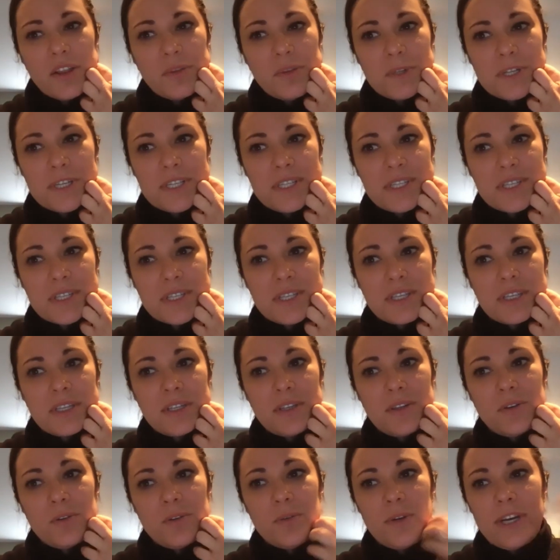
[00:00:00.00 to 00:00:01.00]
the places that
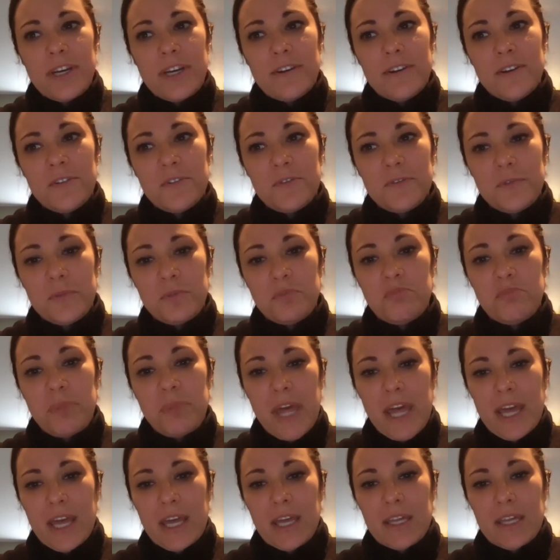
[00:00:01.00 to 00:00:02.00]
you have
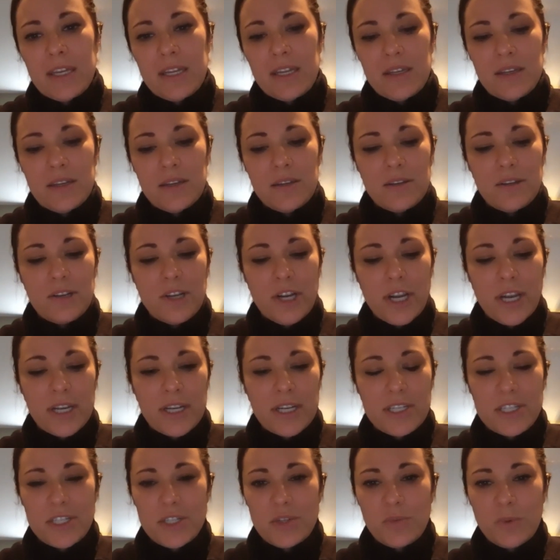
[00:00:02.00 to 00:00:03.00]
been, and
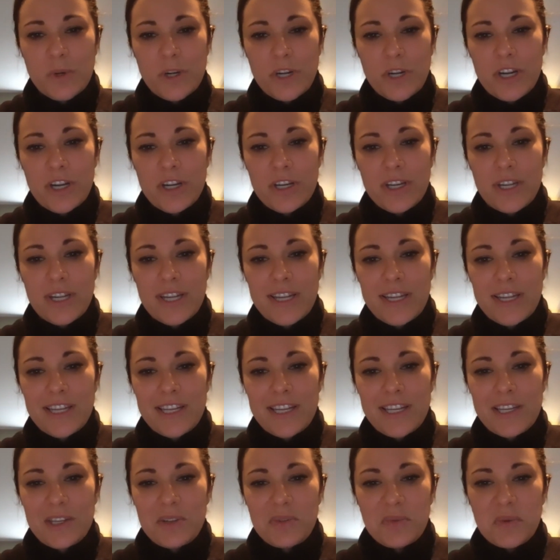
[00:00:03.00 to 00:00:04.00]
granted, you weren't
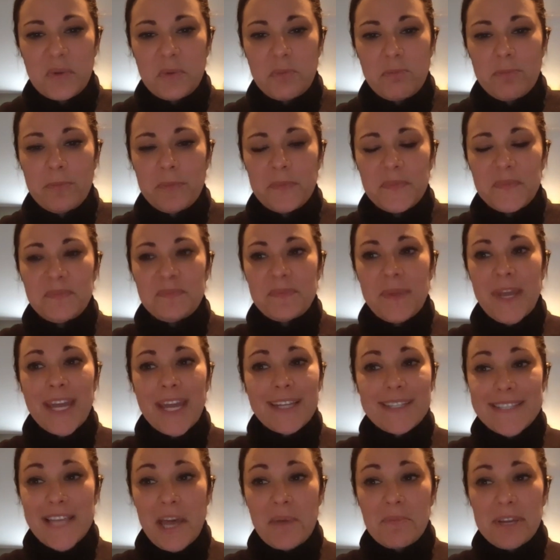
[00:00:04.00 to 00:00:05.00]
in
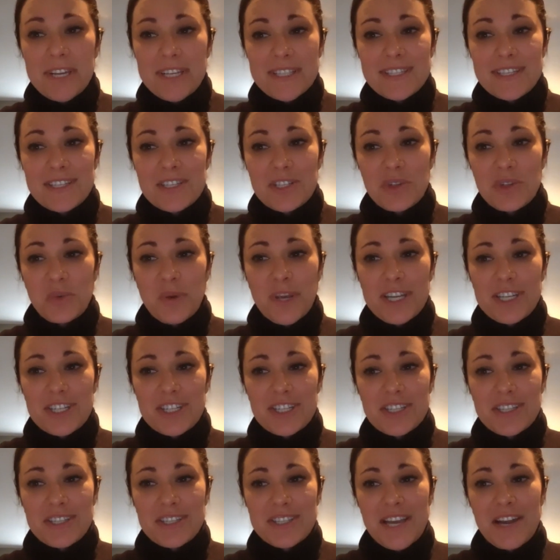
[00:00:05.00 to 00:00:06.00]
pandemic
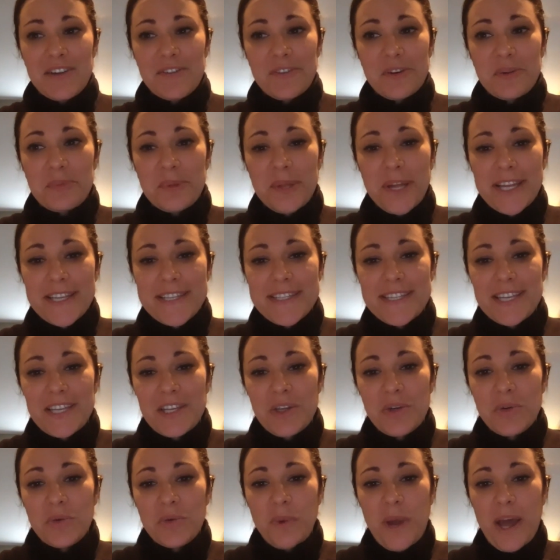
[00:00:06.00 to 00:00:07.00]
situations every place that
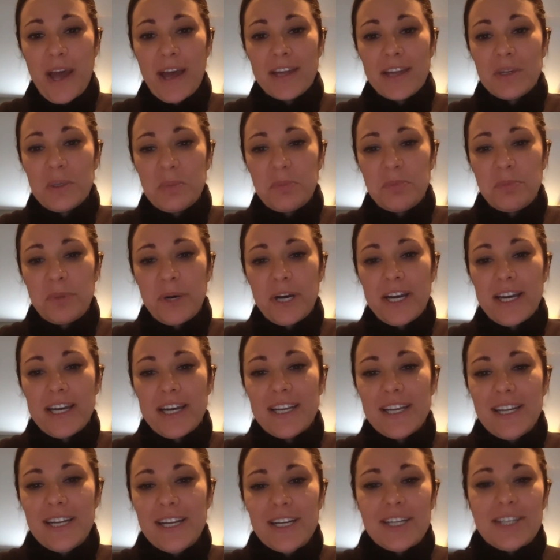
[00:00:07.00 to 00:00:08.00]
you went,
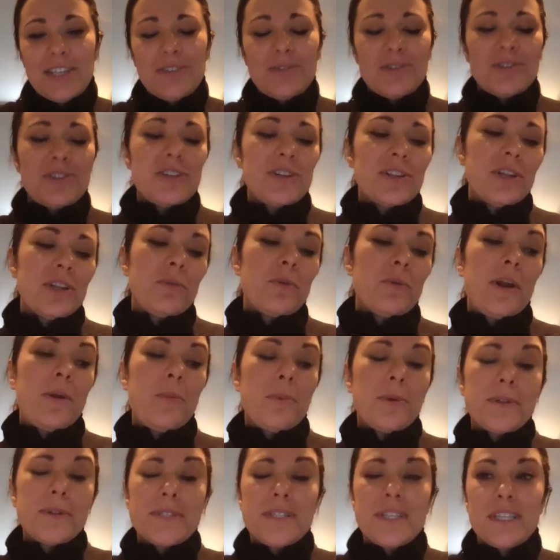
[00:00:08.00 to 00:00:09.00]
but you certainly were
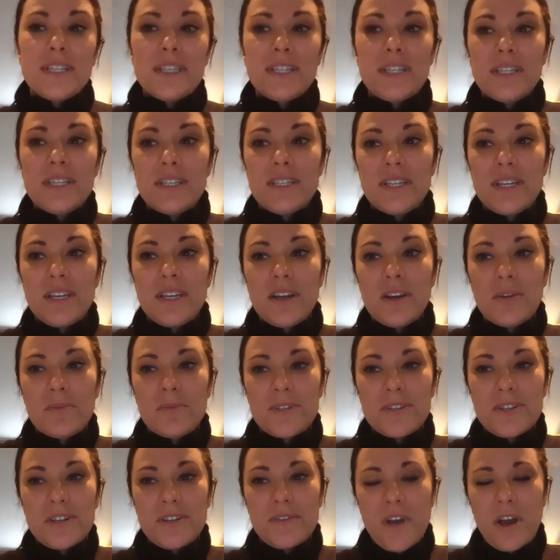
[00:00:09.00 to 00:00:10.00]
able to
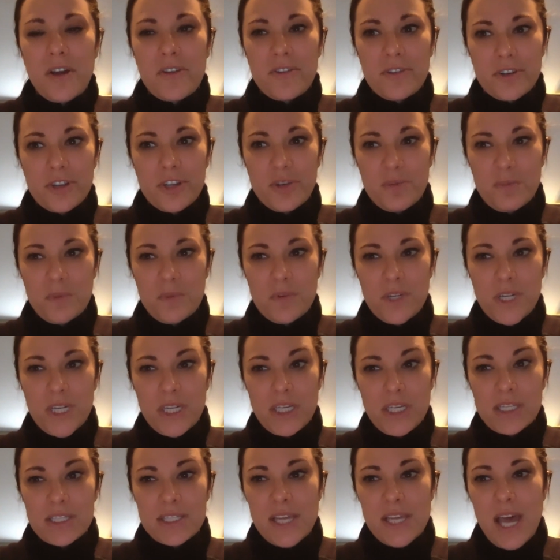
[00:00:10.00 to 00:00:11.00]
observe other
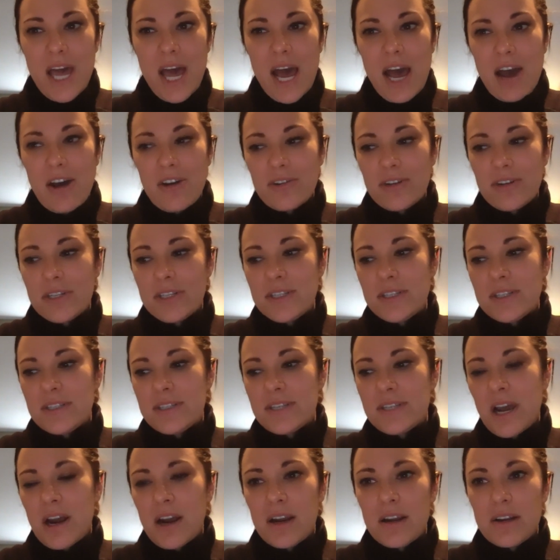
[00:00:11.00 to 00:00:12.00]
communities. How
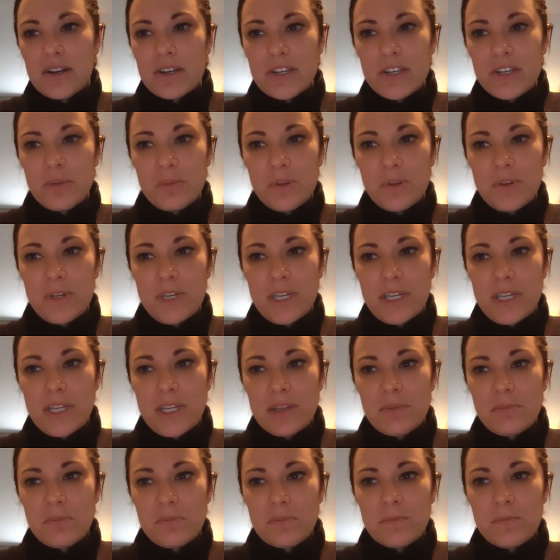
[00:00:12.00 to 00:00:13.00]
does our community,
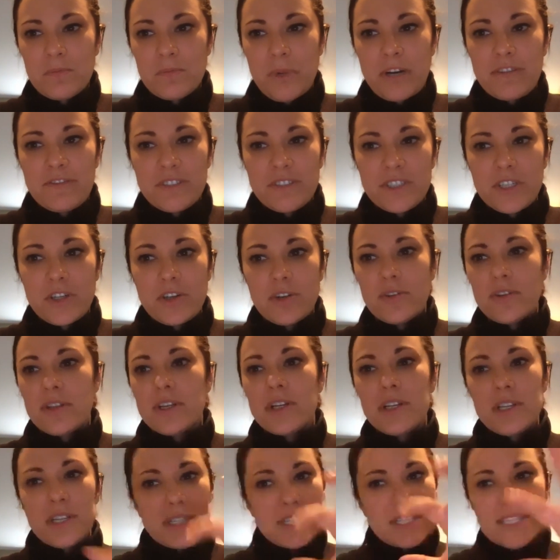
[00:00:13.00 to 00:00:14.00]
the Buffalo,
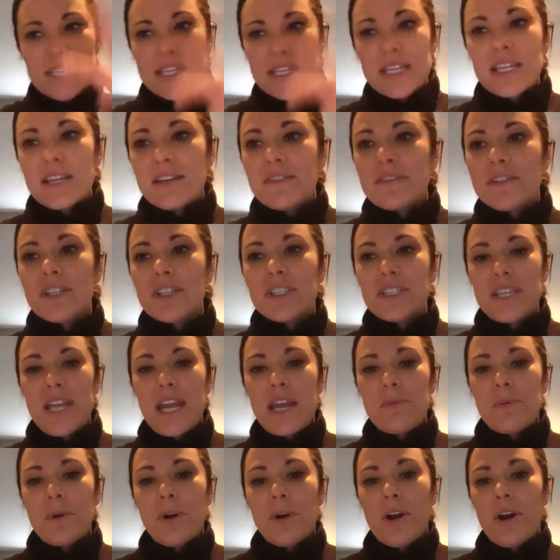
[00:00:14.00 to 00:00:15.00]
the city of Good
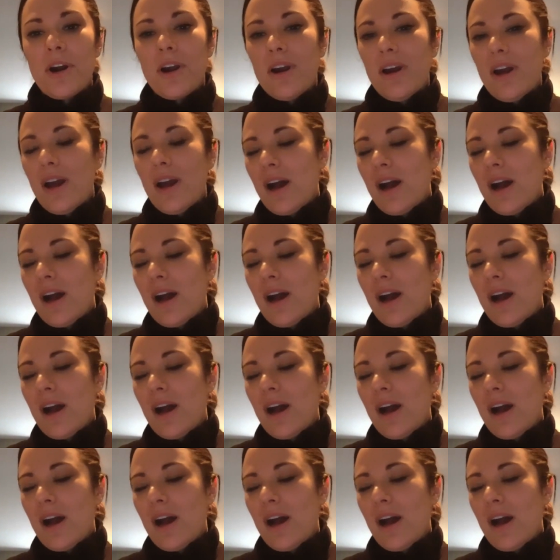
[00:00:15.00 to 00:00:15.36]
Neighbor,